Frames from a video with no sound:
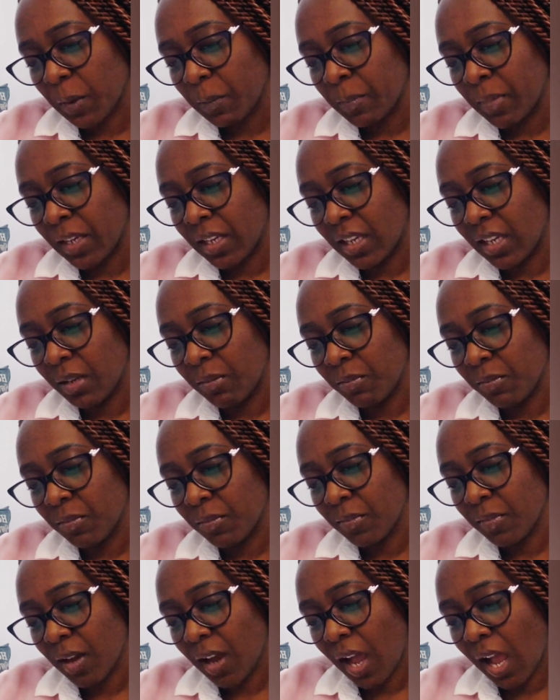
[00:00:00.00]
Make
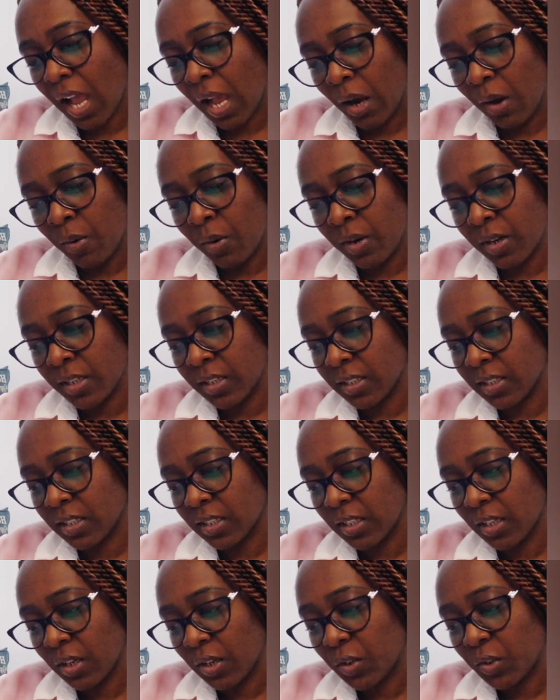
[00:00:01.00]
him
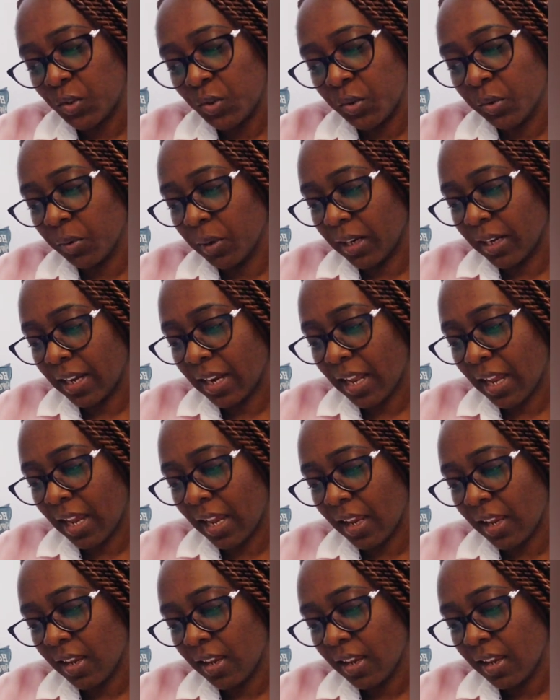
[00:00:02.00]
ours, you and
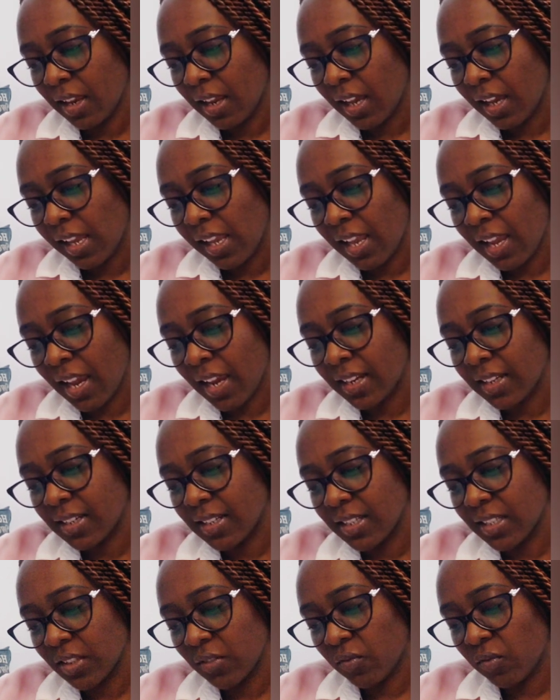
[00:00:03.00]
I. Guide
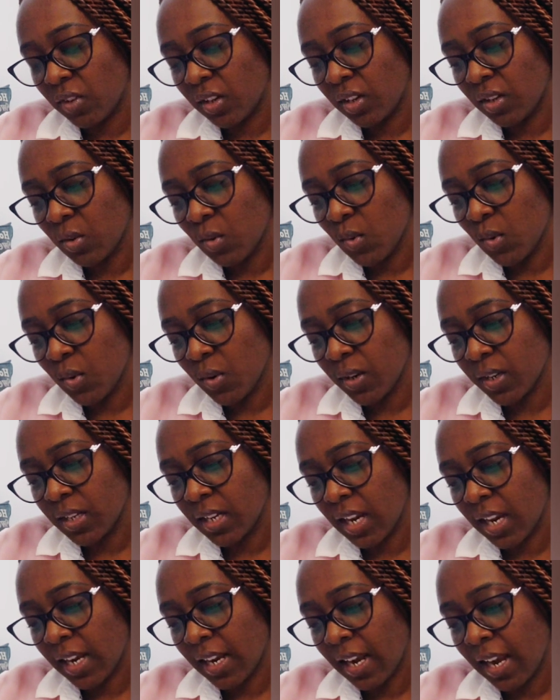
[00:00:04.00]
his feet, Lord,
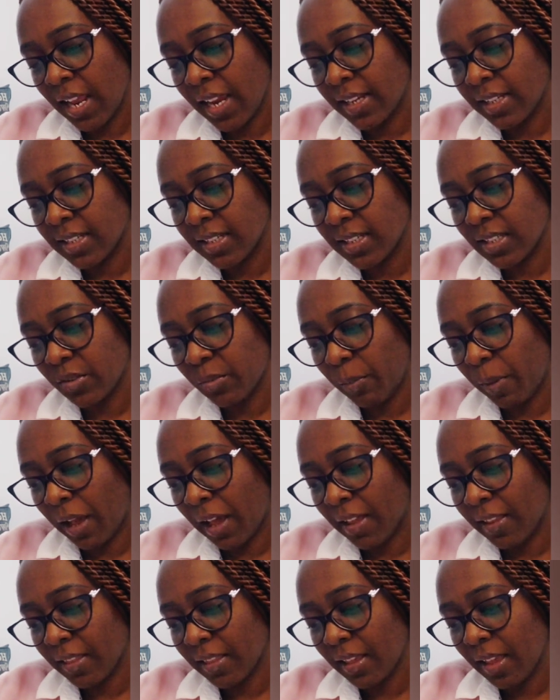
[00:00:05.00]
and light his
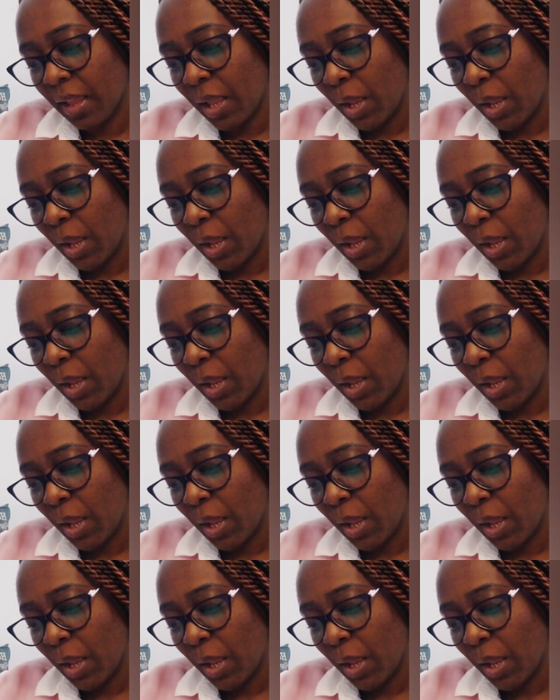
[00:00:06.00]
path.